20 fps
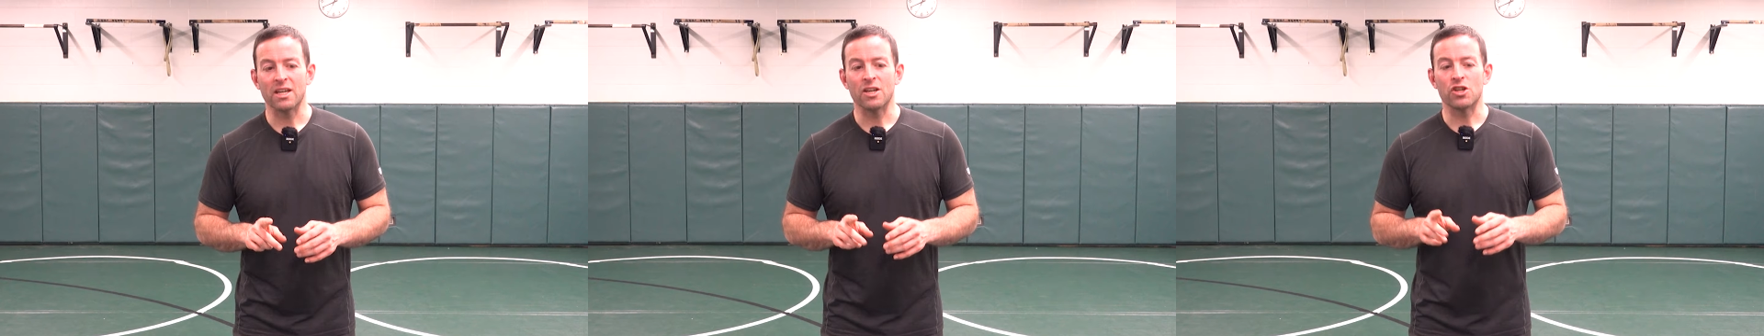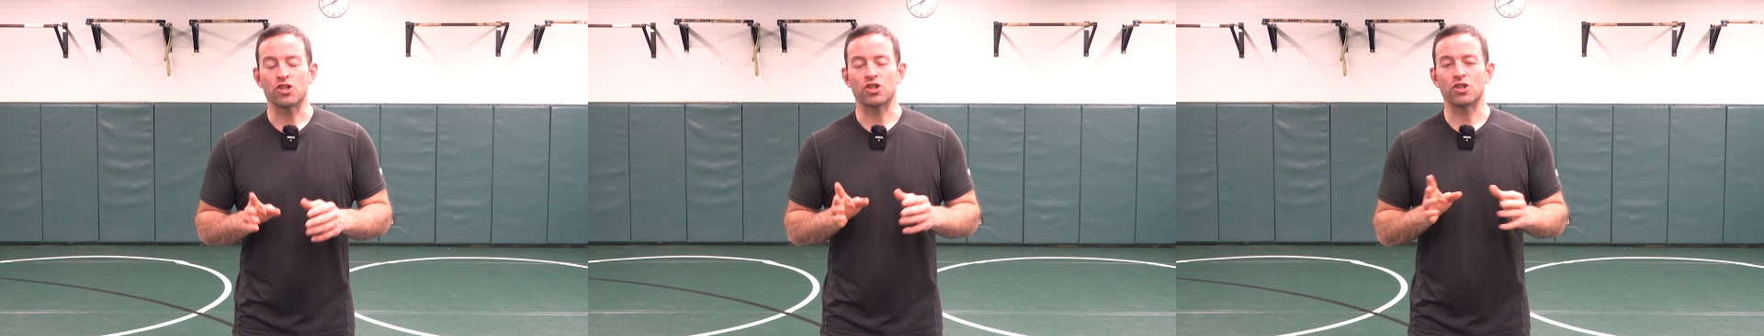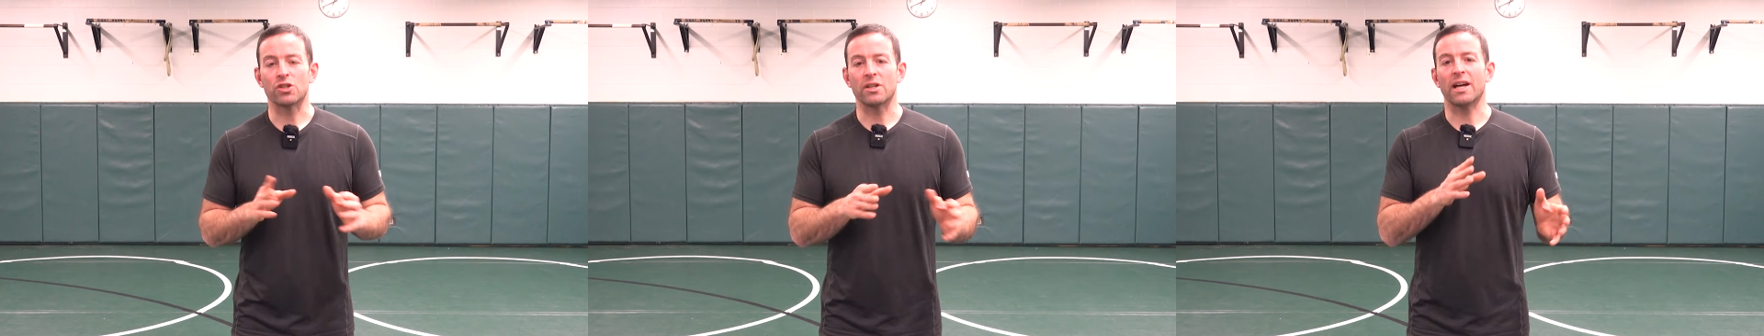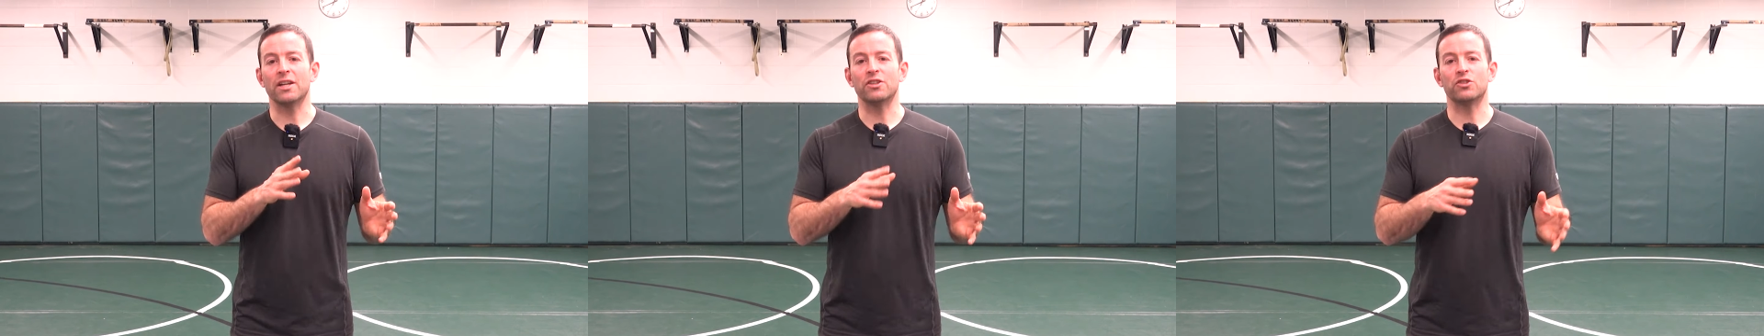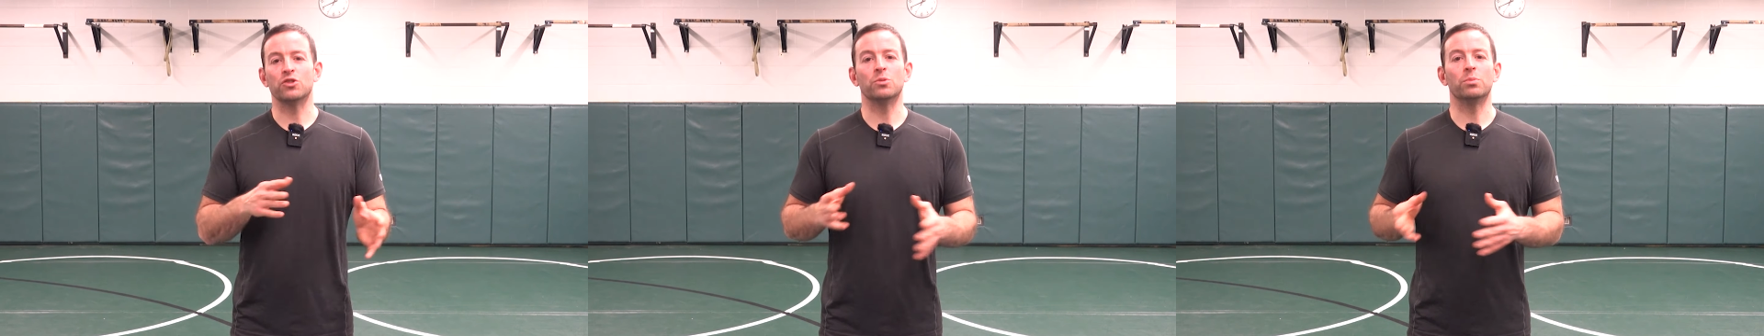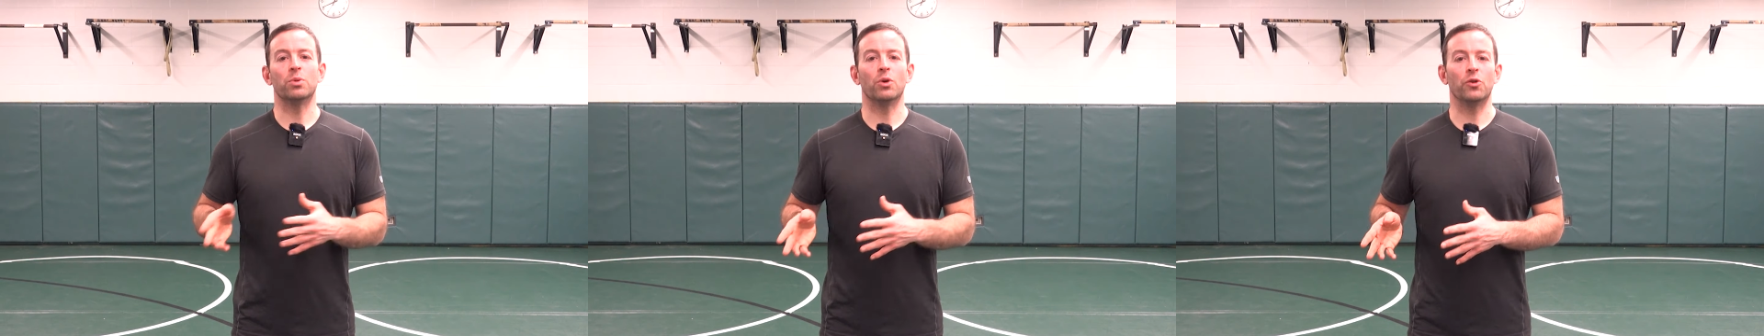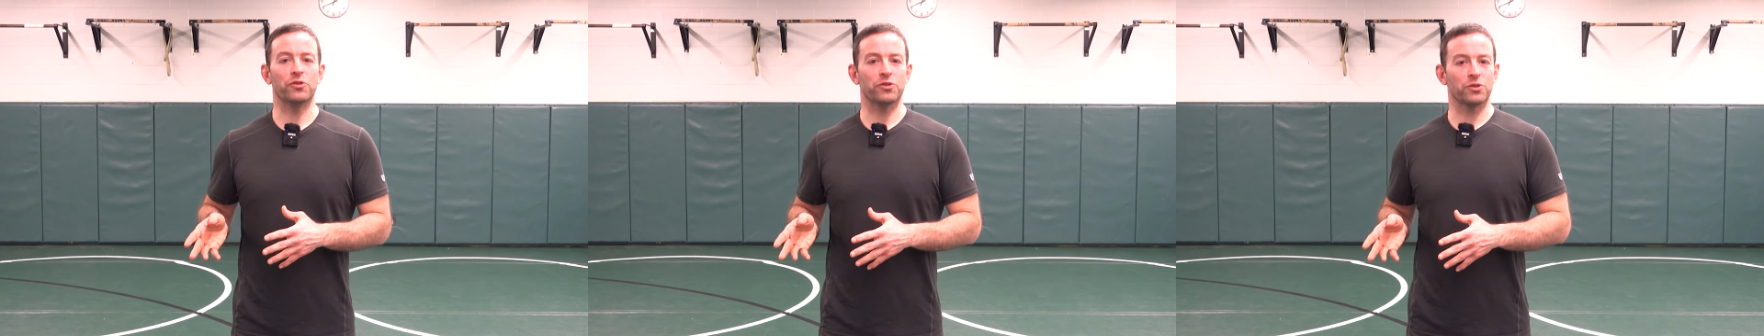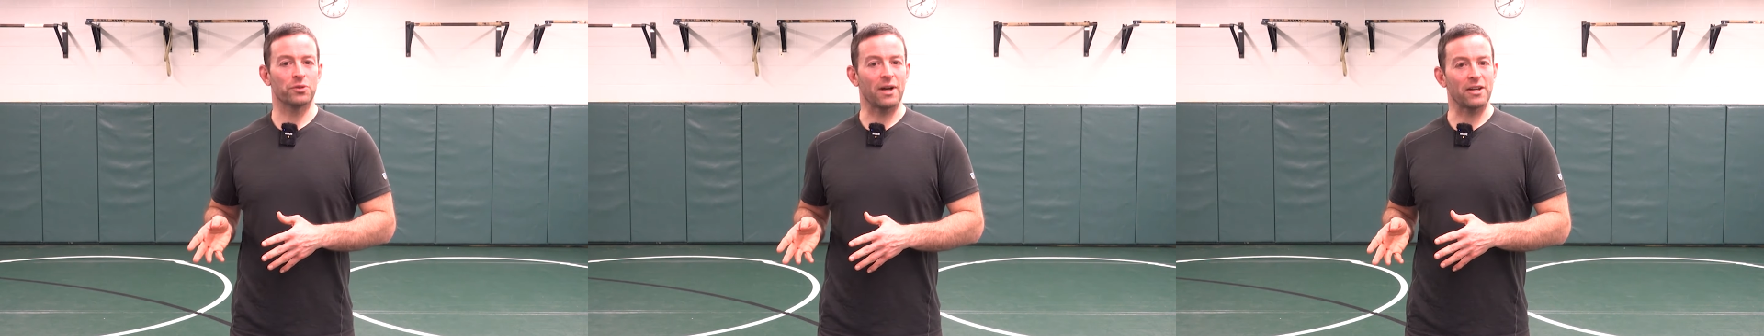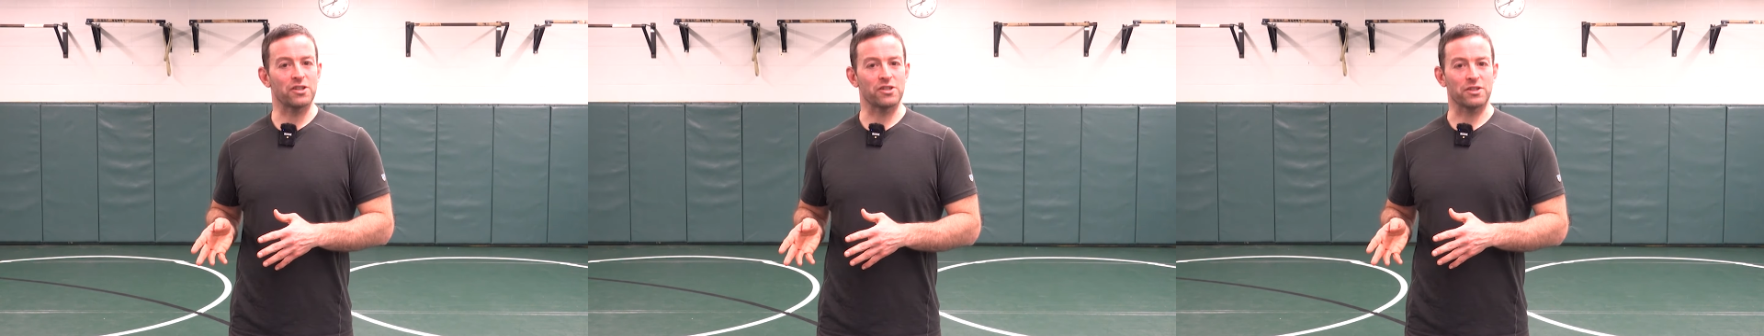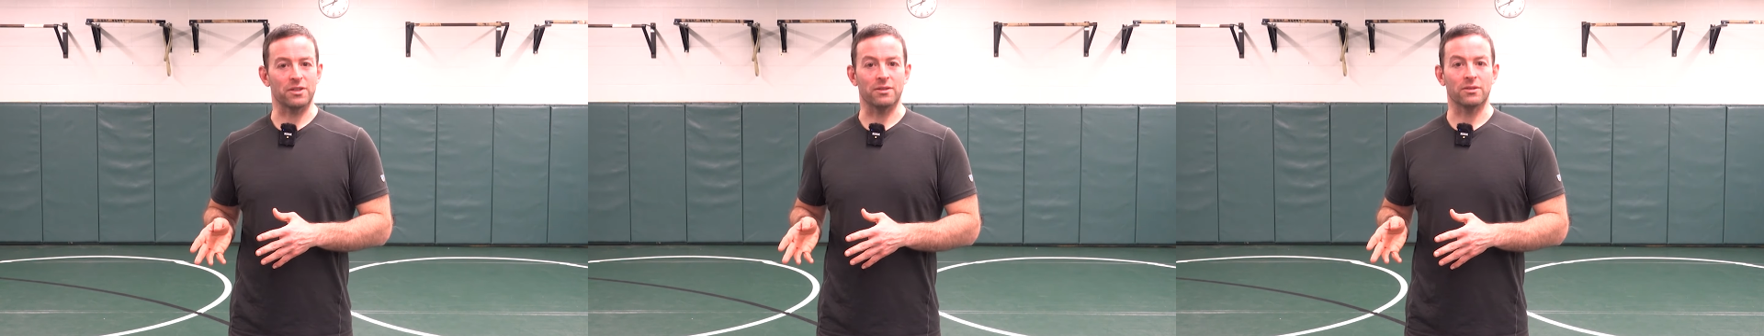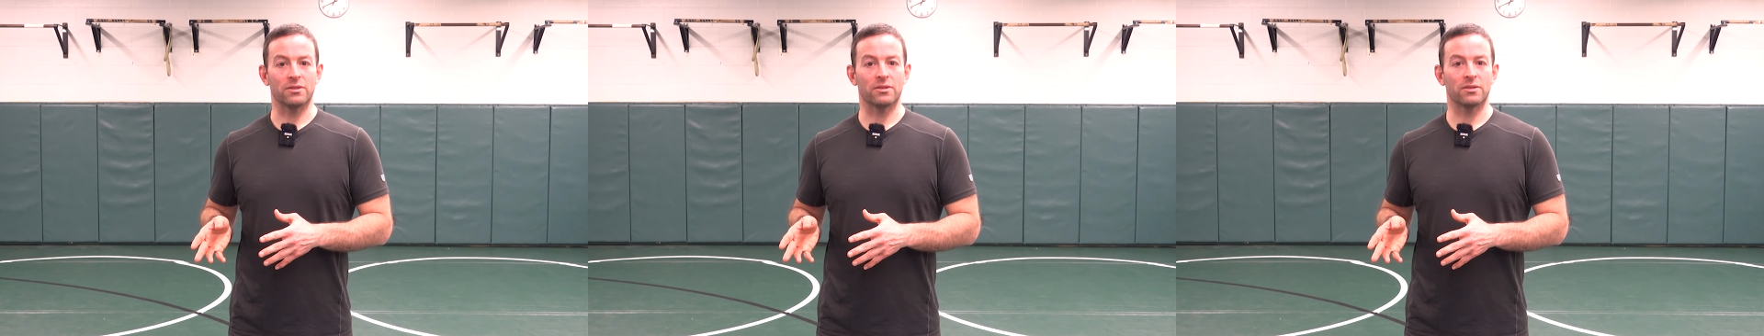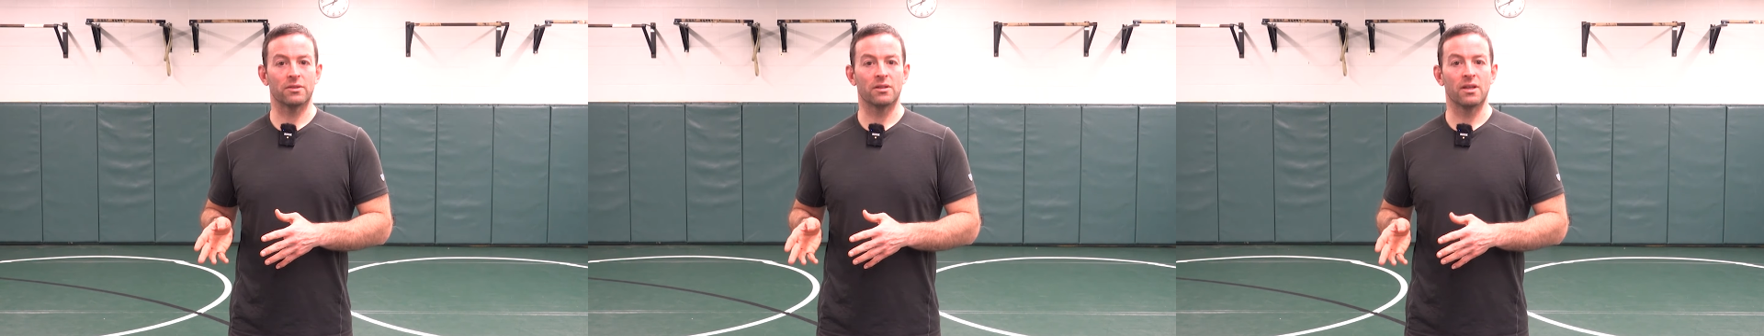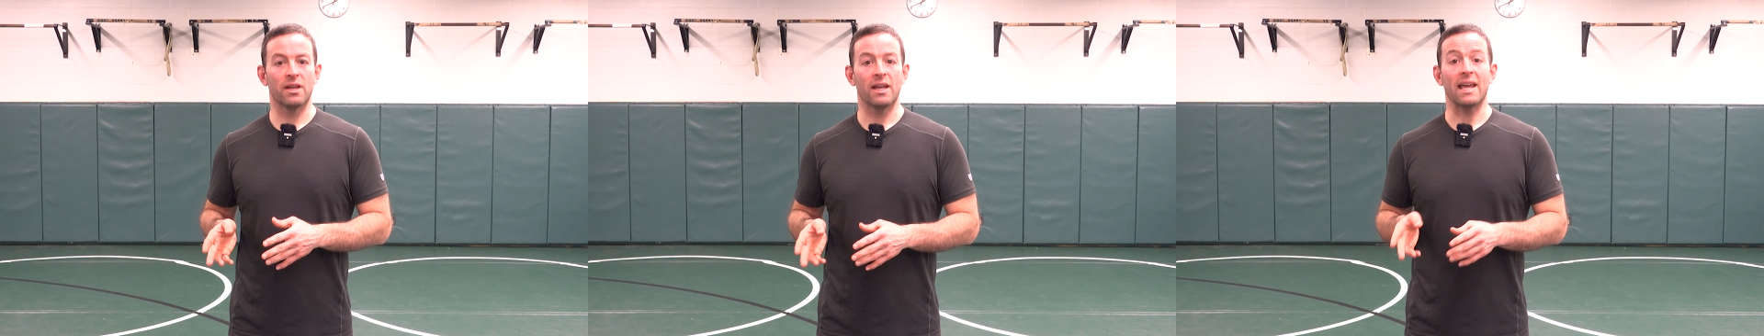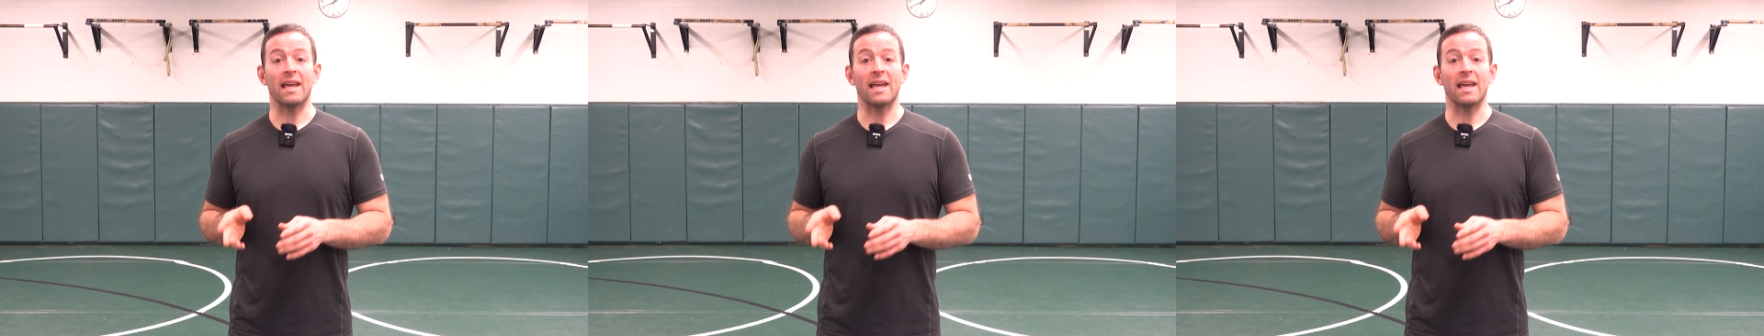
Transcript: should I do both directions?